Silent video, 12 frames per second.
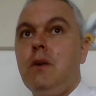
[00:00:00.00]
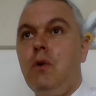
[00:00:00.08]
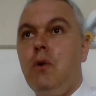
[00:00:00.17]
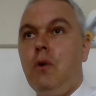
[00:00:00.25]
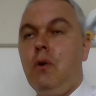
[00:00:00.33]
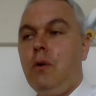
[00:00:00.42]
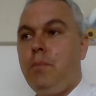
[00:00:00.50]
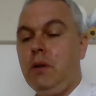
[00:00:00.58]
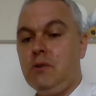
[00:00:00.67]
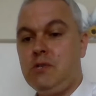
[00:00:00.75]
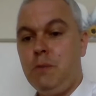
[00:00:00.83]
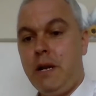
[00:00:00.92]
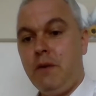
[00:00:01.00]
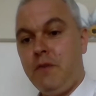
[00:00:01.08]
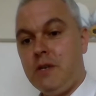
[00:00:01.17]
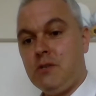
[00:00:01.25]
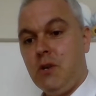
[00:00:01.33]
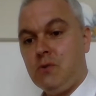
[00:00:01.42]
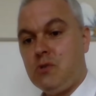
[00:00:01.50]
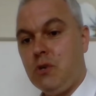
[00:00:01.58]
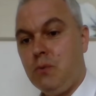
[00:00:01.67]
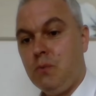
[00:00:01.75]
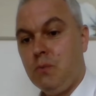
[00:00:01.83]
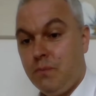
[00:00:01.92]
your policy benefits
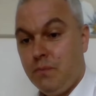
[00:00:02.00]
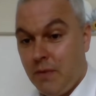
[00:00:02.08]
onto